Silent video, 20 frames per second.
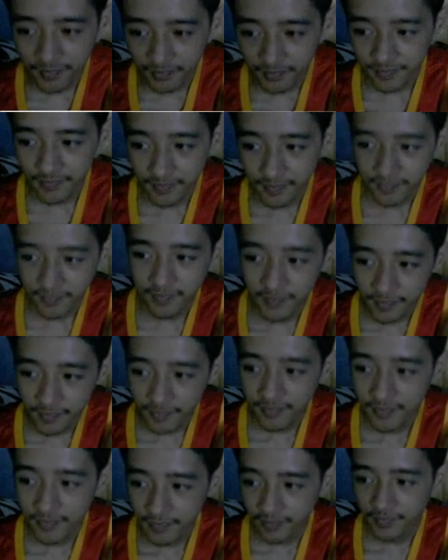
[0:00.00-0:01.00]

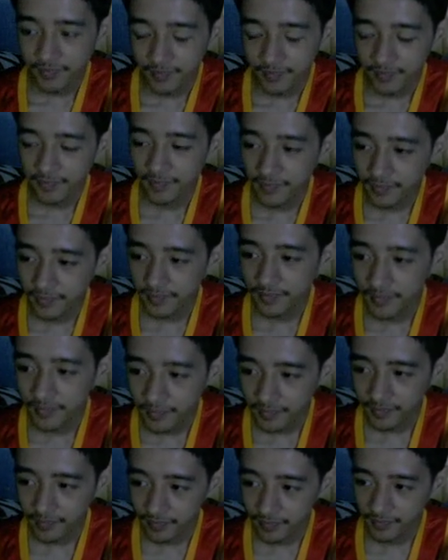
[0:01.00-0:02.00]

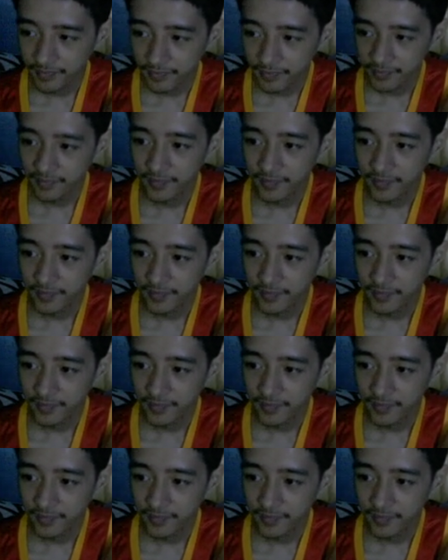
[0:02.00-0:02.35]
Nothing is said.